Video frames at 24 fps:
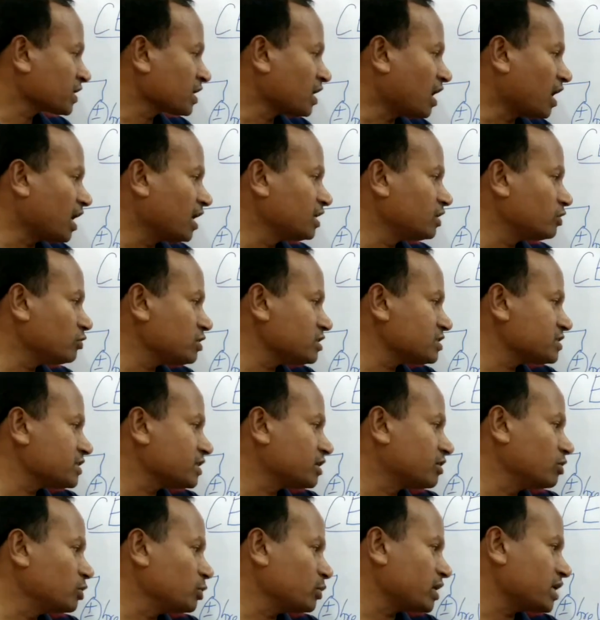I2 is
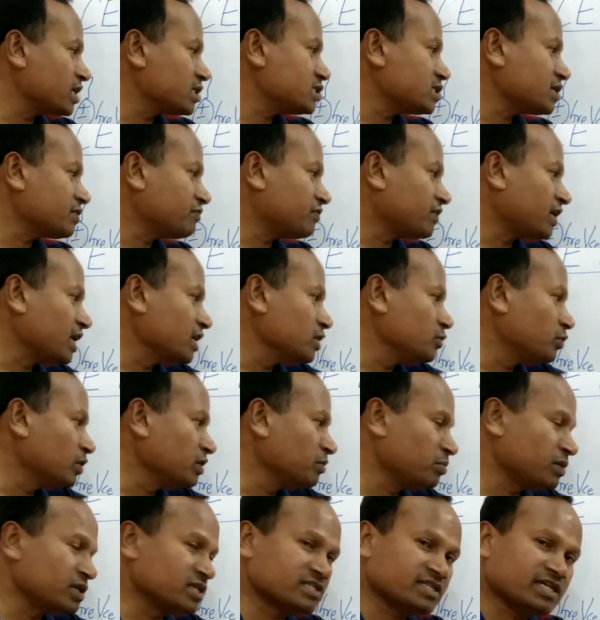equal to
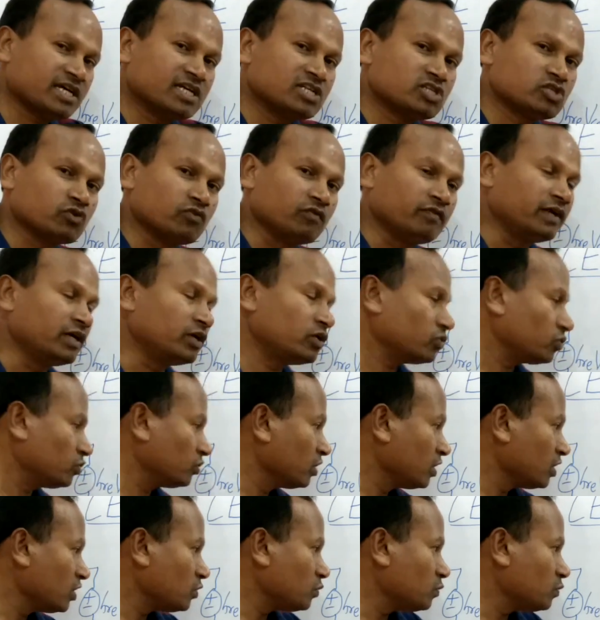HFI1 plus HOV2,